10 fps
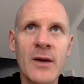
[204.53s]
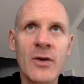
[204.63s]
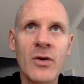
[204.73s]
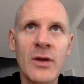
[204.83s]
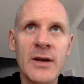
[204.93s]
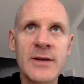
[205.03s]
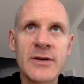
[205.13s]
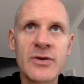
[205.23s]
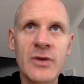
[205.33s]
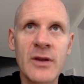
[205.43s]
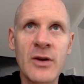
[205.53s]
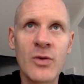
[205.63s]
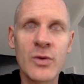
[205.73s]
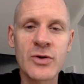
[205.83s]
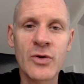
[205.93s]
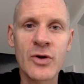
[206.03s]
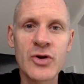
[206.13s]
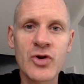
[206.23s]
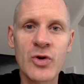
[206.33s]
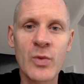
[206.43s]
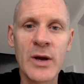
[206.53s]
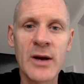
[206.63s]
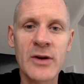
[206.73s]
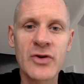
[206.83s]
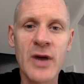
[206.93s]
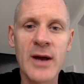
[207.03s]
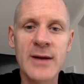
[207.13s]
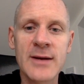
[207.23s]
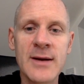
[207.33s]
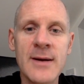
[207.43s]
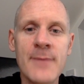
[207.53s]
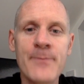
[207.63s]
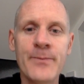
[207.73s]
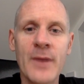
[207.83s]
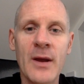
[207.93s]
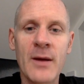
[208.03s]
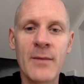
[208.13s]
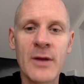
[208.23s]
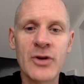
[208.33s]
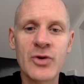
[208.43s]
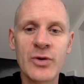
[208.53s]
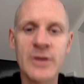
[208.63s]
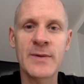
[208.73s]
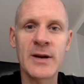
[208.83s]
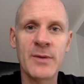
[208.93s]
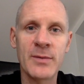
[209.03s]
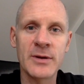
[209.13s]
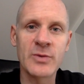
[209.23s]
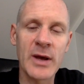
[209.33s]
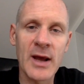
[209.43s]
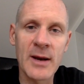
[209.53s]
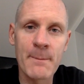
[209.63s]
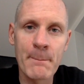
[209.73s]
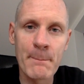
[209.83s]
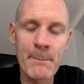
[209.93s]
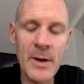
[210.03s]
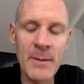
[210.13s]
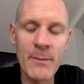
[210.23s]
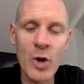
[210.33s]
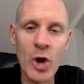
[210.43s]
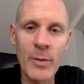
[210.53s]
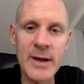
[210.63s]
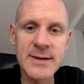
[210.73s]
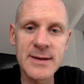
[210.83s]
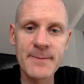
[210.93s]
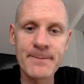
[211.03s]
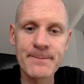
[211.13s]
and colleagues so that they know what's going on, so that we can attract and show to as many people as we can. All the best.